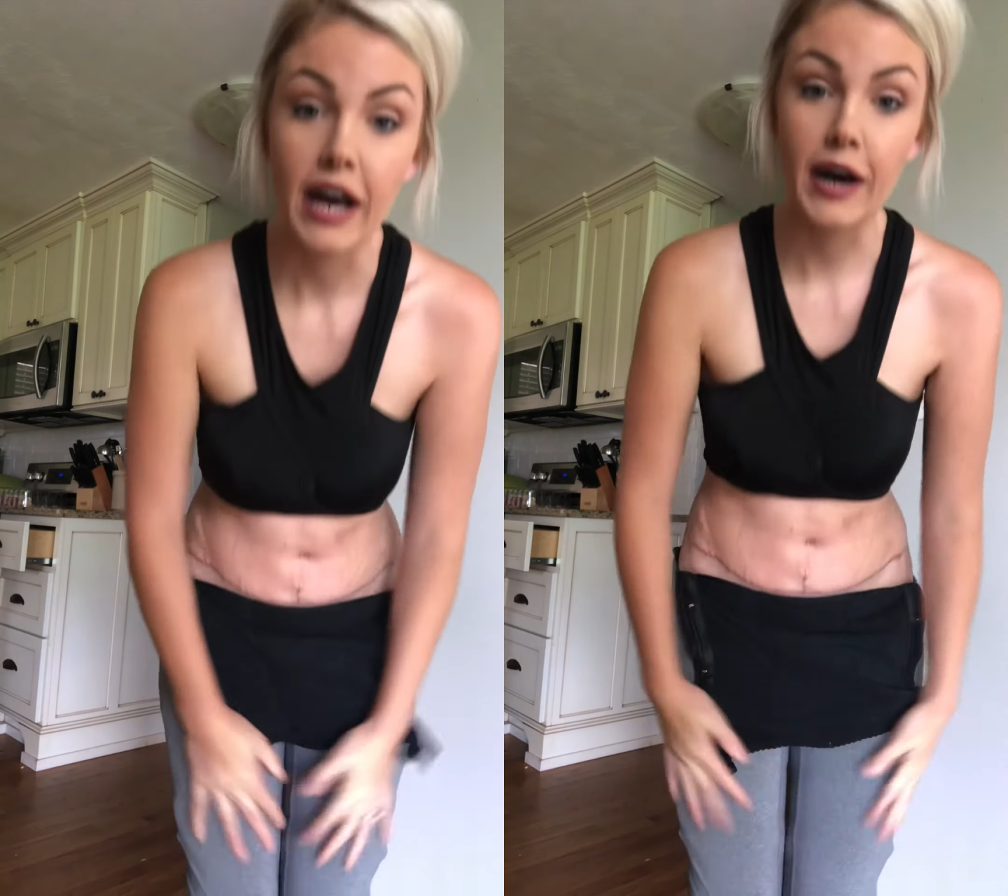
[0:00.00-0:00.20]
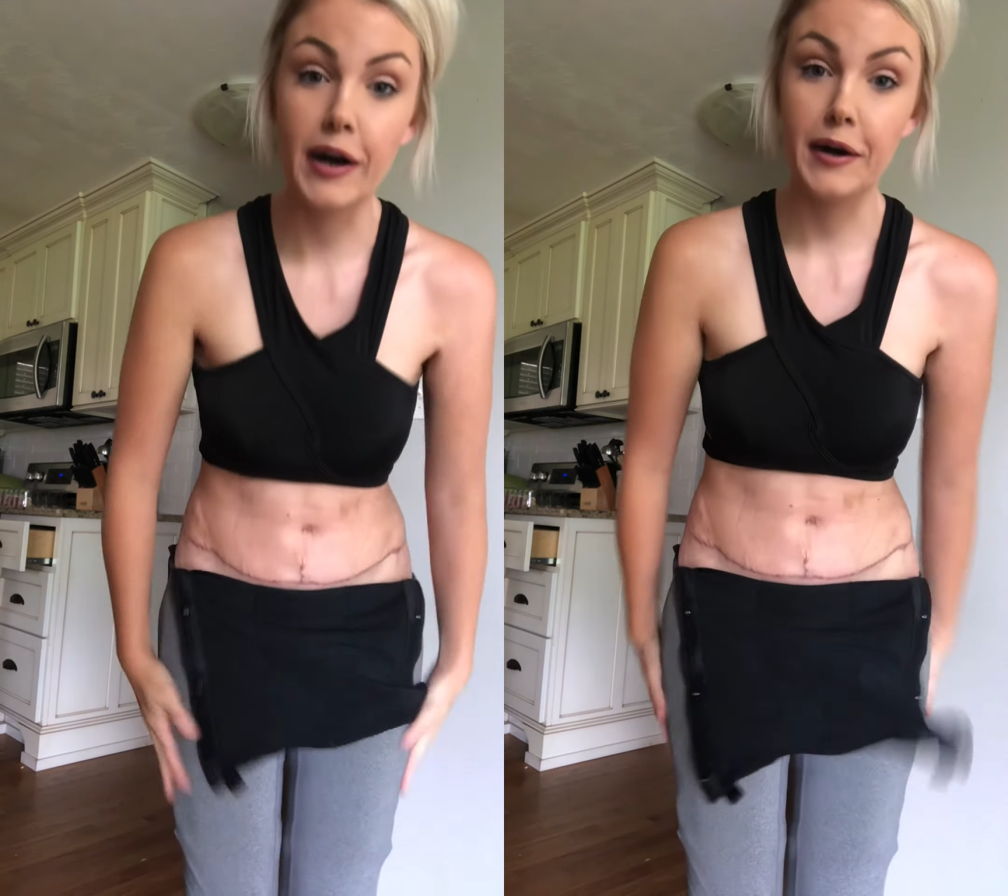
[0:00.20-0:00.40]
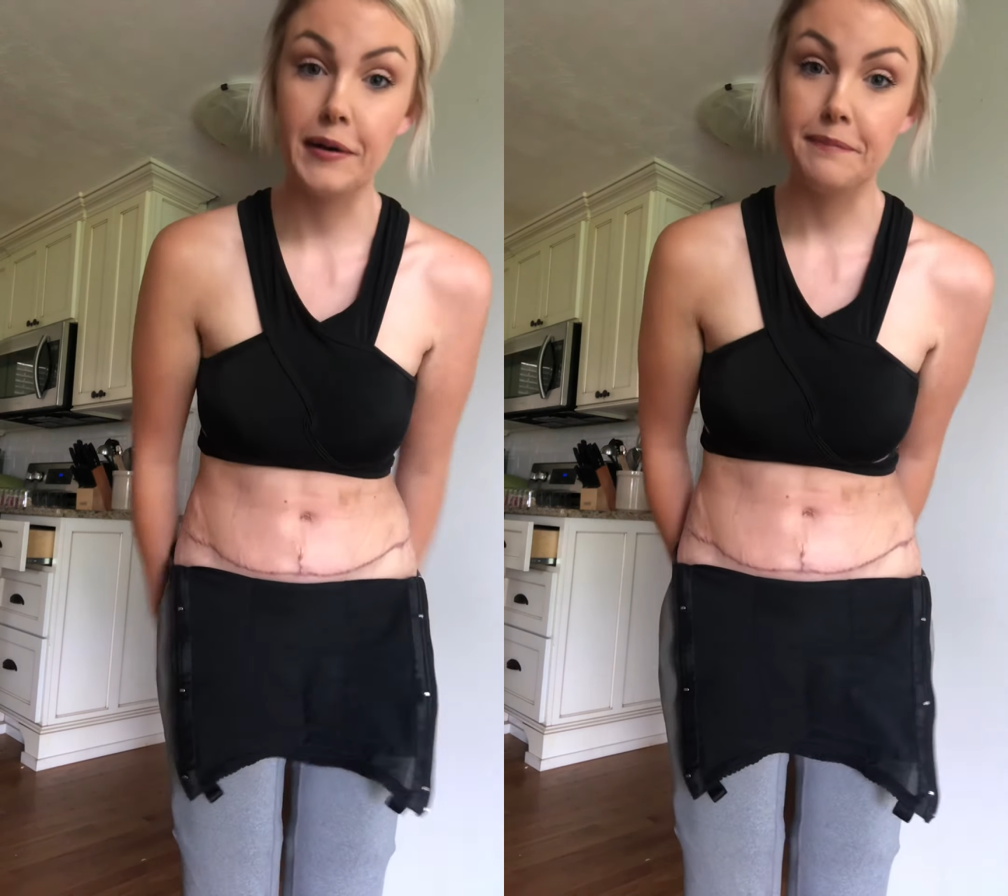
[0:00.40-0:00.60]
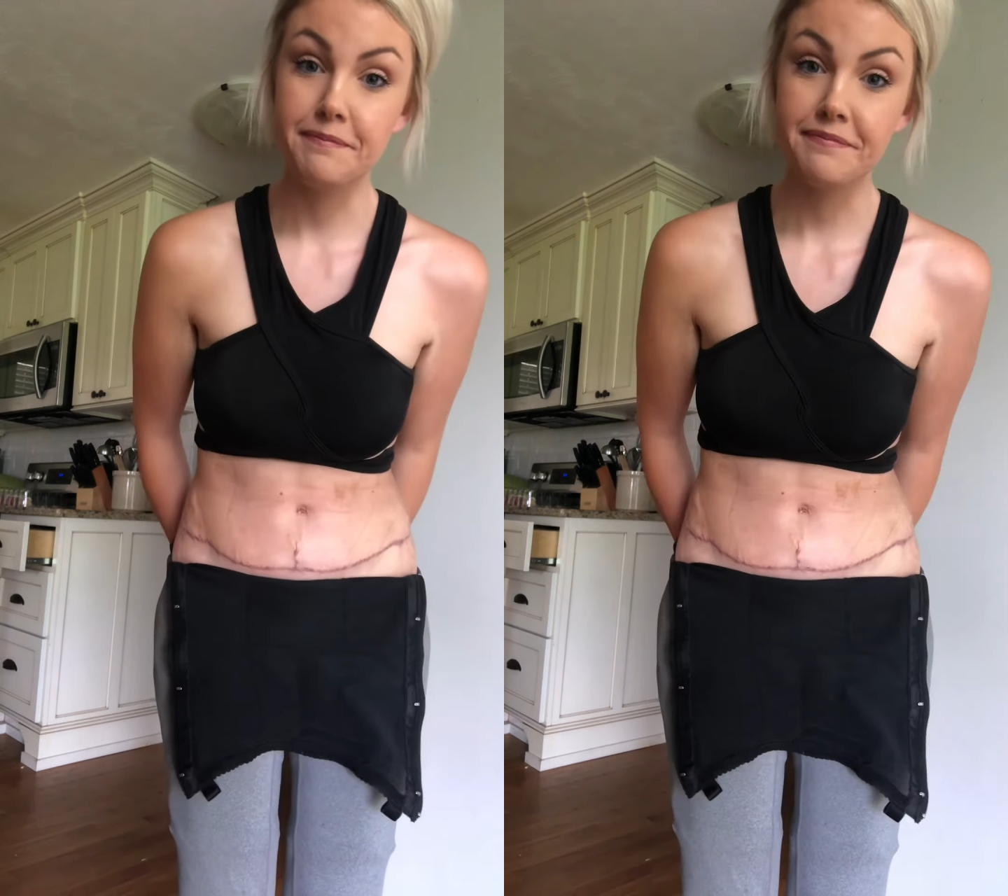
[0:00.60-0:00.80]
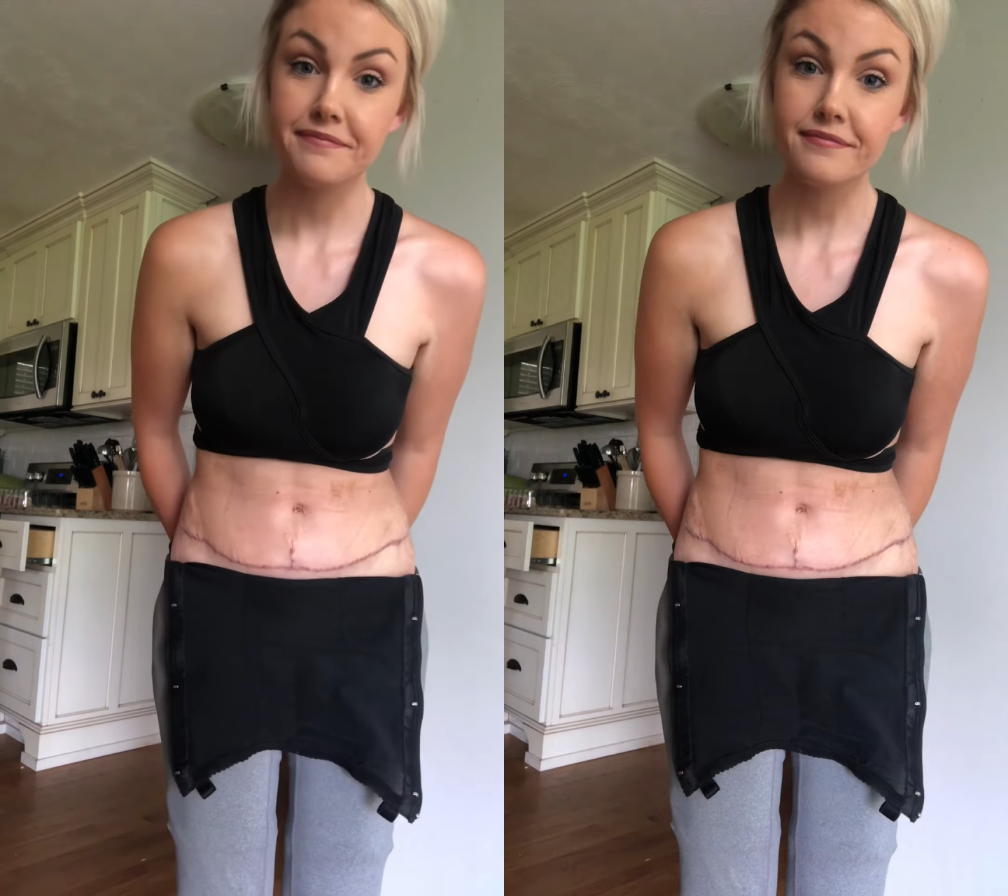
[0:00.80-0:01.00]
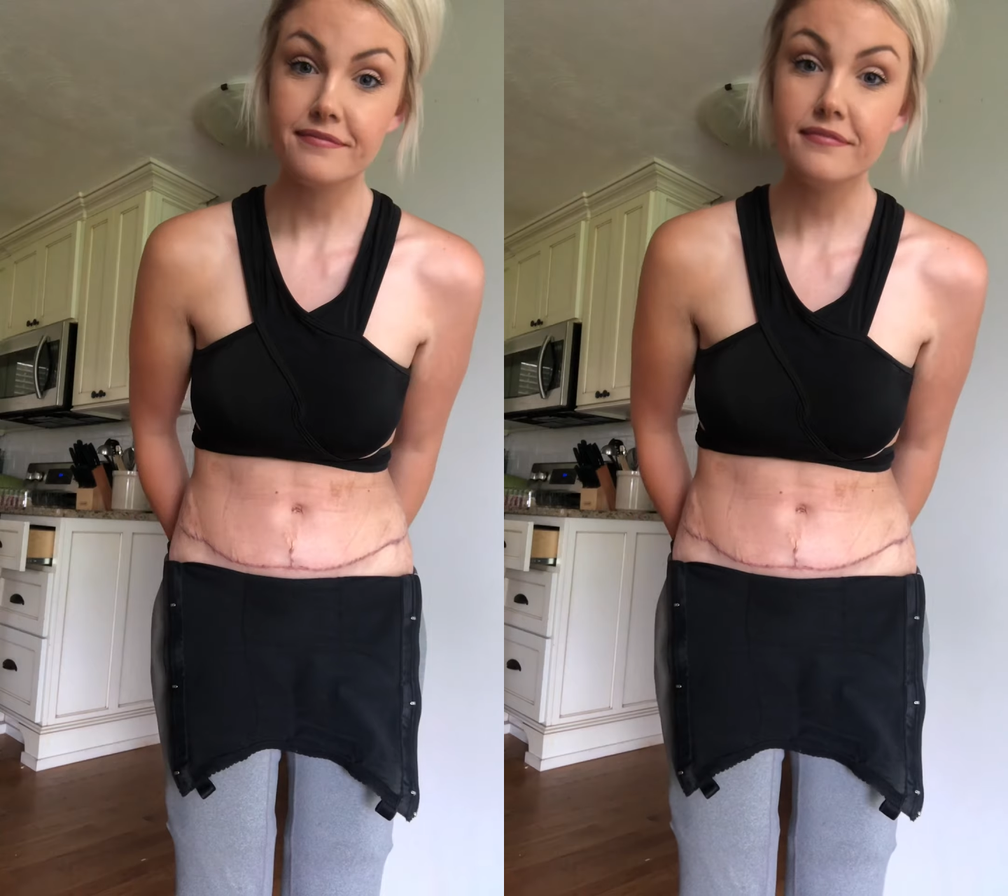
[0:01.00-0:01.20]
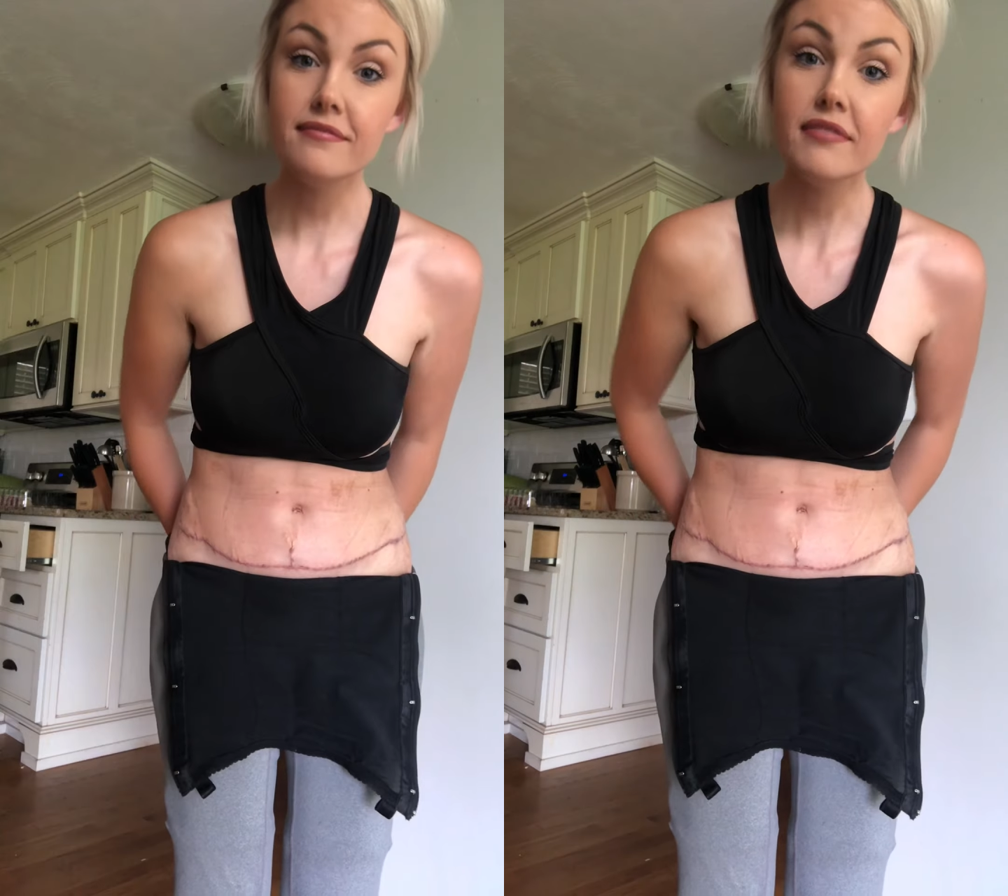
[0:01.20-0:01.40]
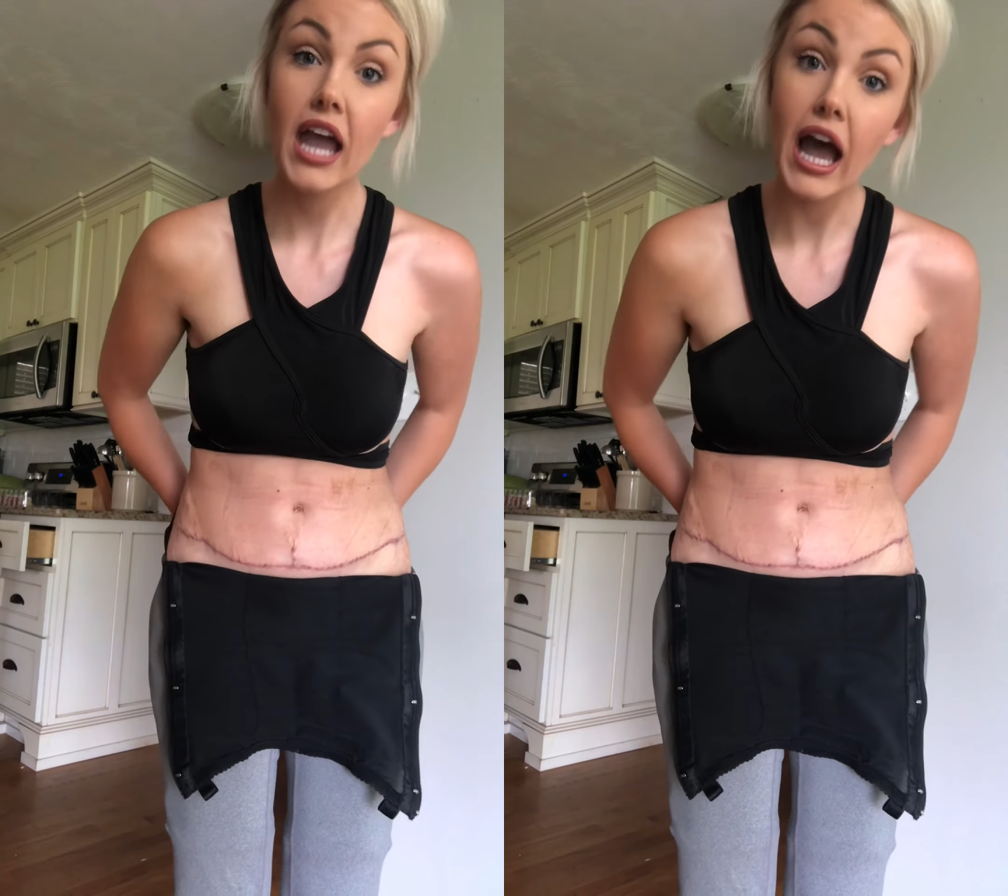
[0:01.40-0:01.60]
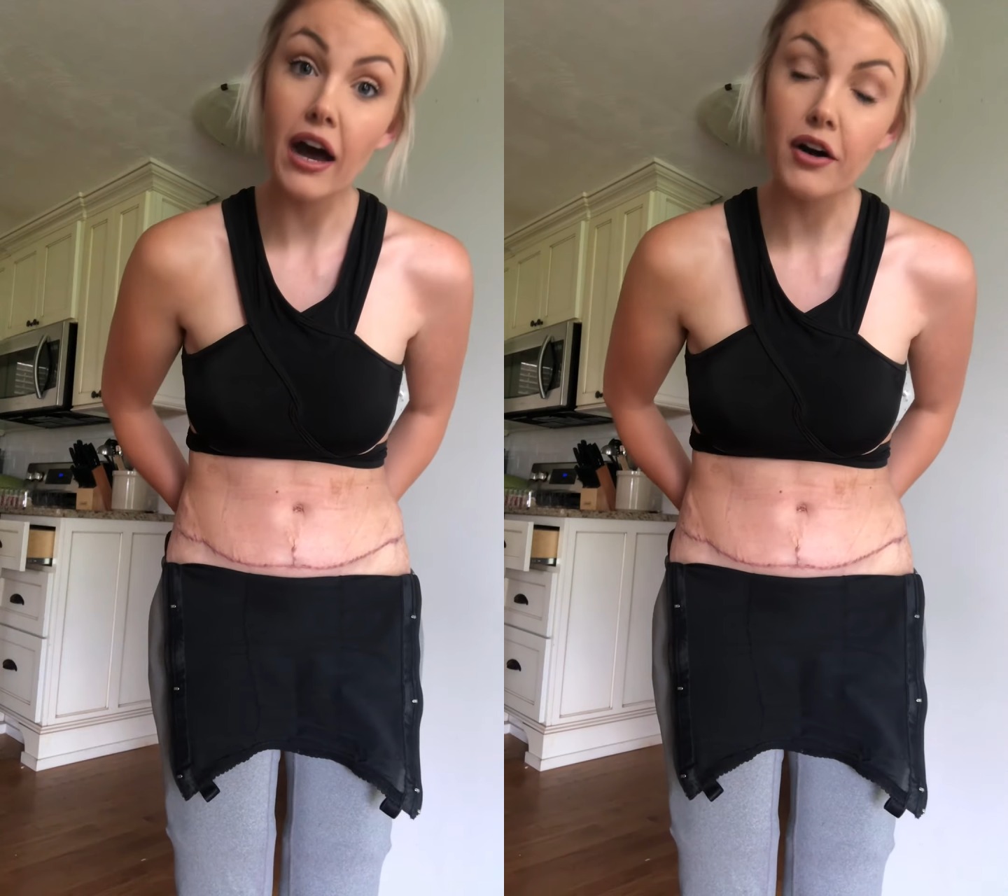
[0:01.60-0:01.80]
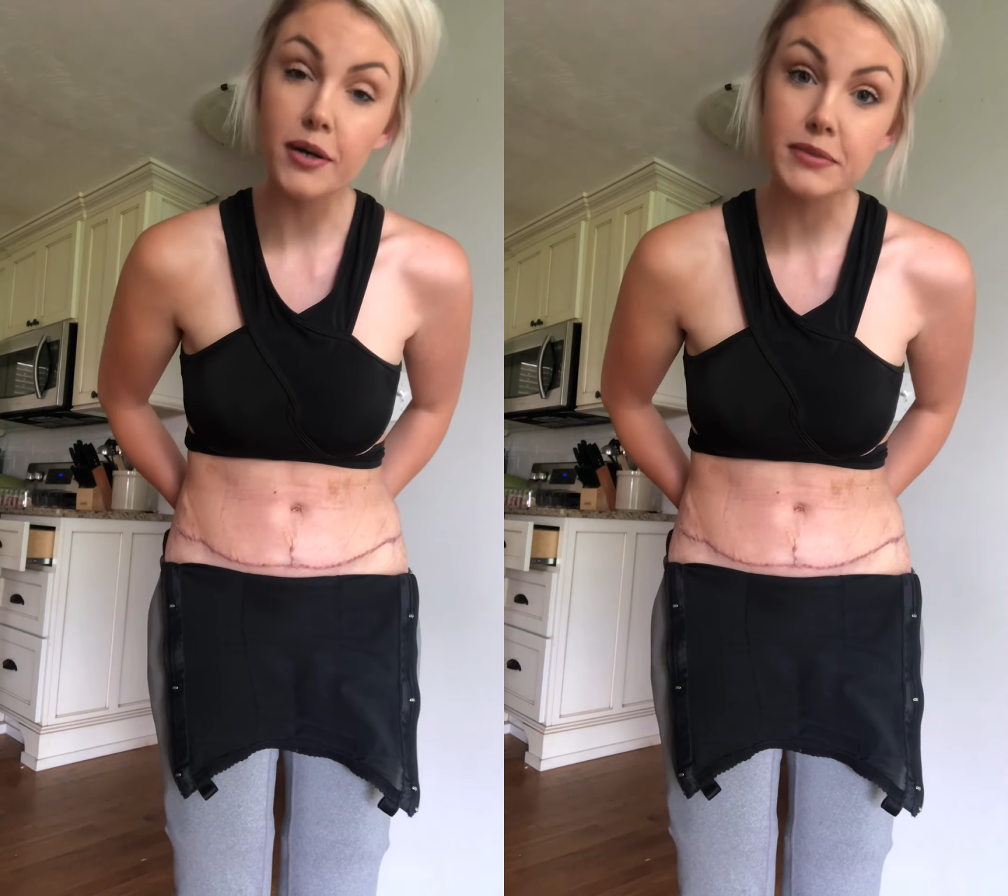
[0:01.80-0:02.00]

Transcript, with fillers: Um, I'll